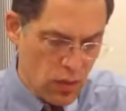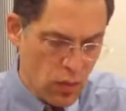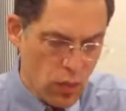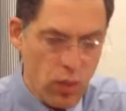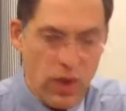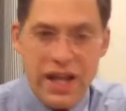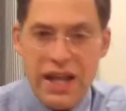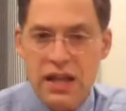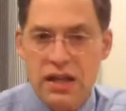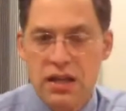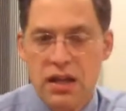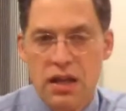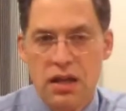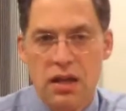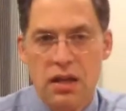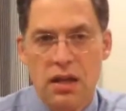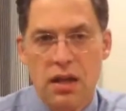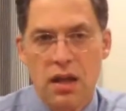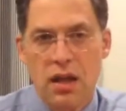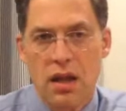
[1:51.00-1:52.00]
rid
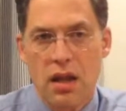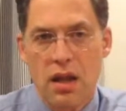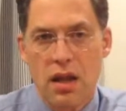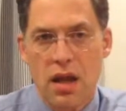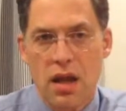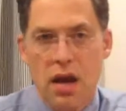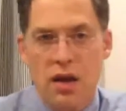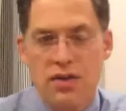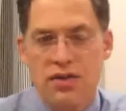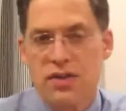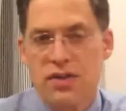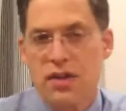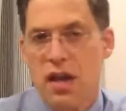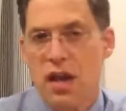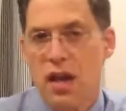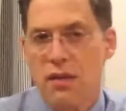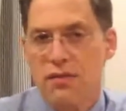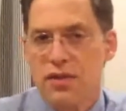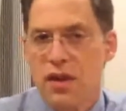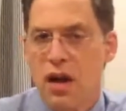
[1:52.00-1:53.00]

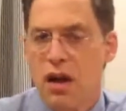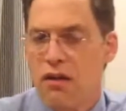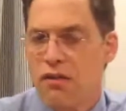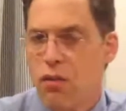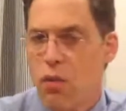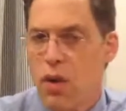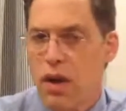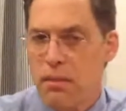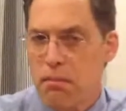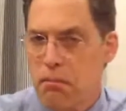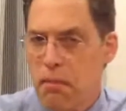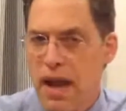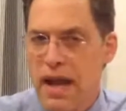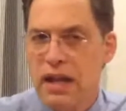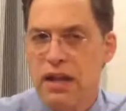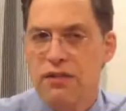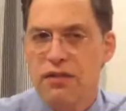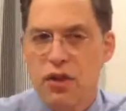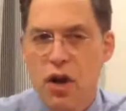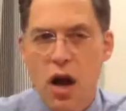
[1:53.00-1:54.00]
ourselves of what might
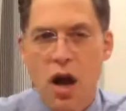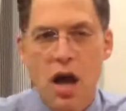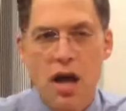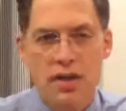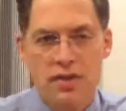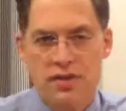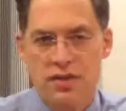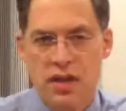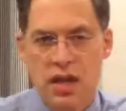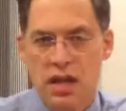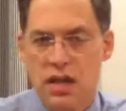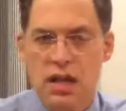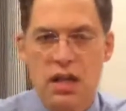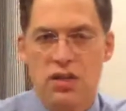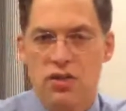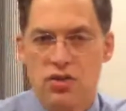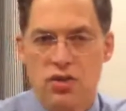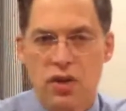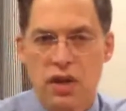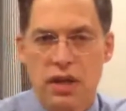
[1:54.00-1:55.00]
have caused an
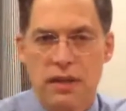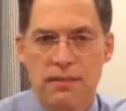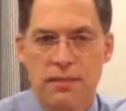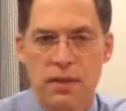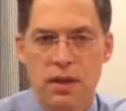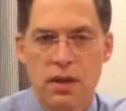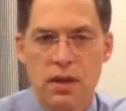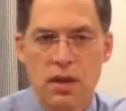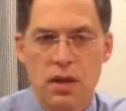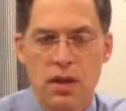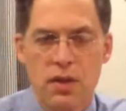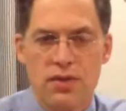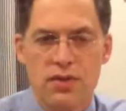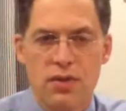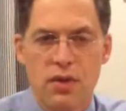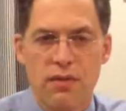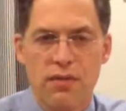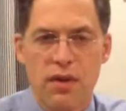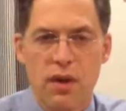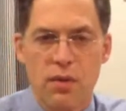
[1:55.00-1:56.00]
injury.
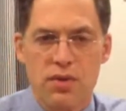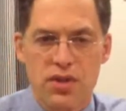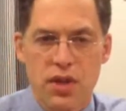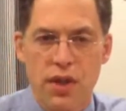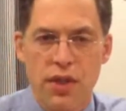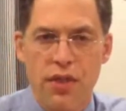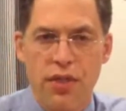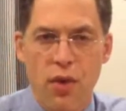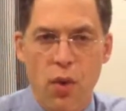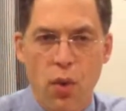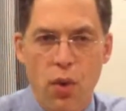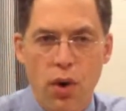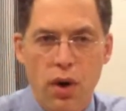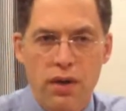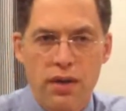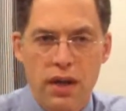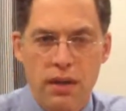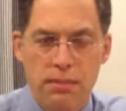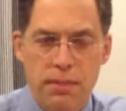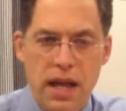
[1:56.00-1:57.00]
So if there was a
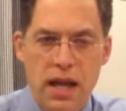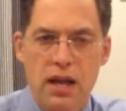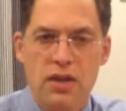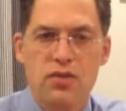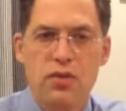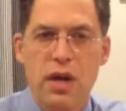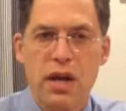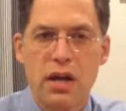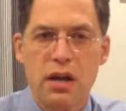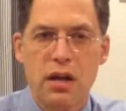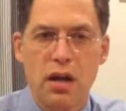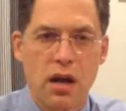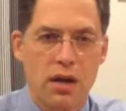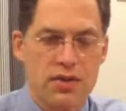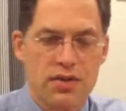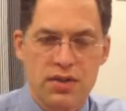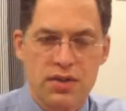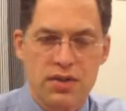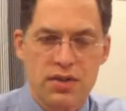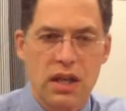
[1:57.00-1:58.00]
thorn that penetrated our
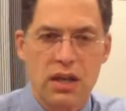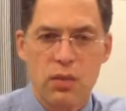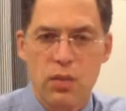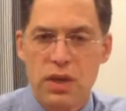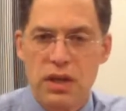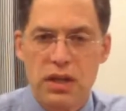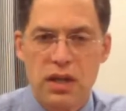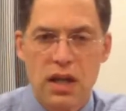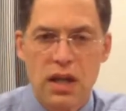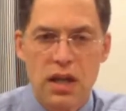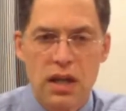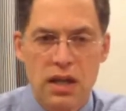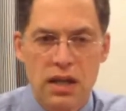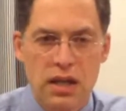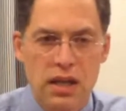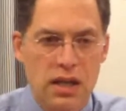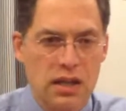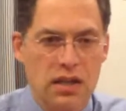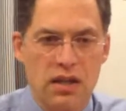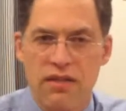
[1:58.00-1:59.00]
skin, we
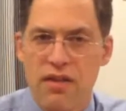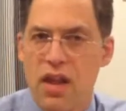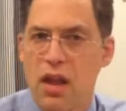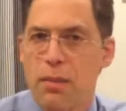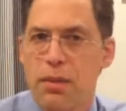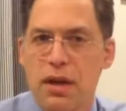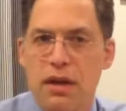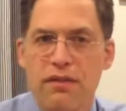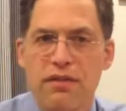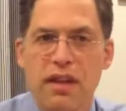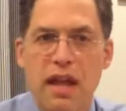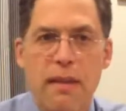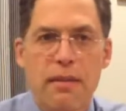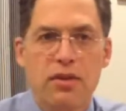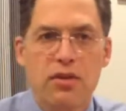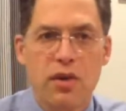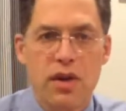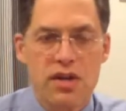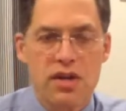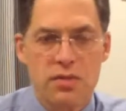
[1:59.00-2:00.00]
develop an
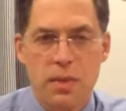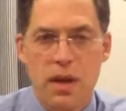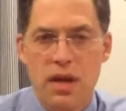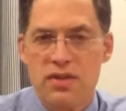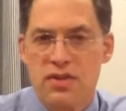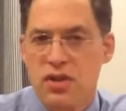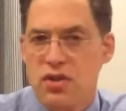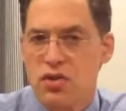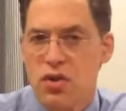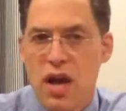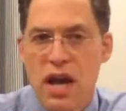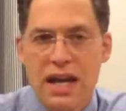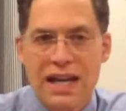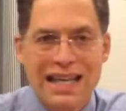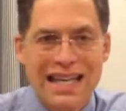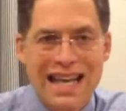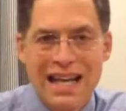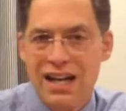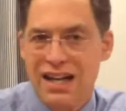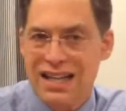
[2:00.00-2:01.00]
inflammatory response to try to
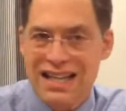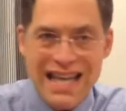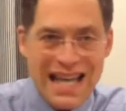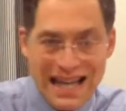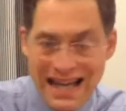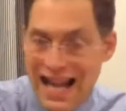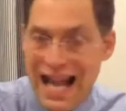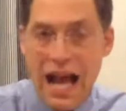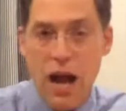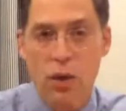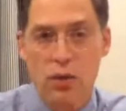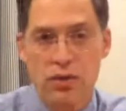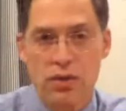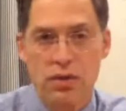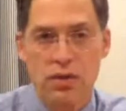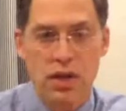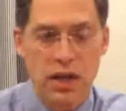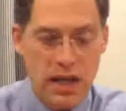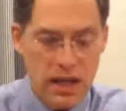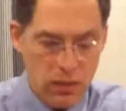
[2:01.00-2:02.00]
get it out,
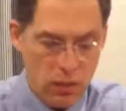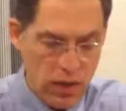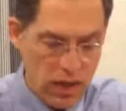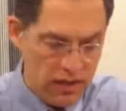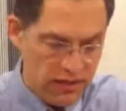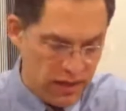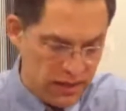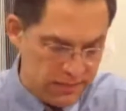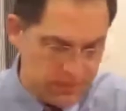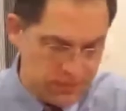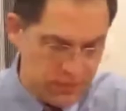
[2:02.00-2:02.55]
to get rid of it.